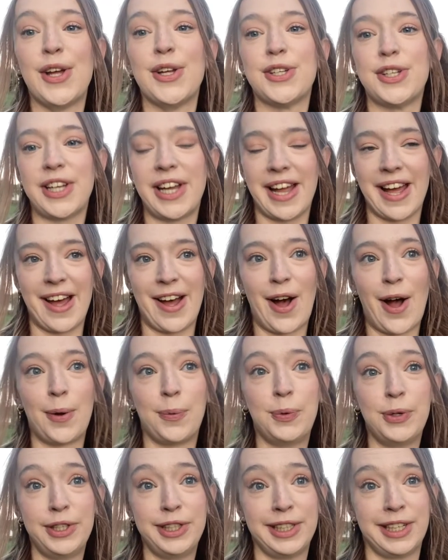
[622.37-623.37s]
So yeah, I
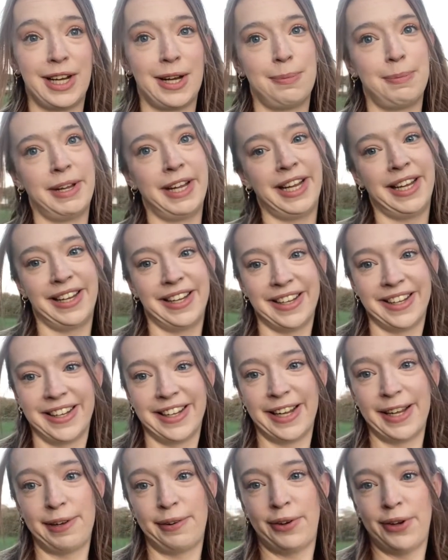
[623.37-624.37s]
wouldn't come here
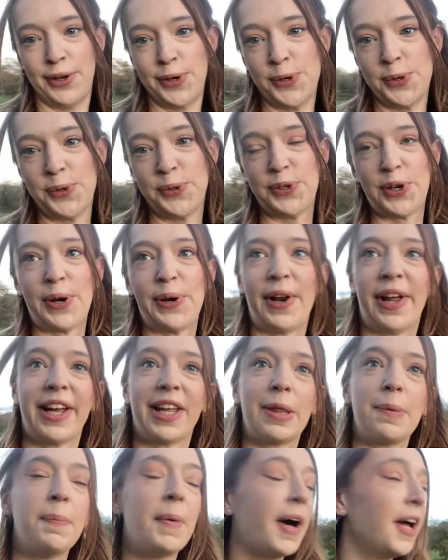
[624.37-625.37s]
if you don't like
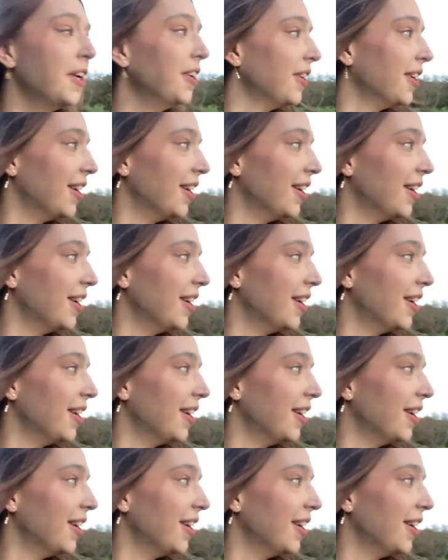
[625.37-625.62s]
the mud,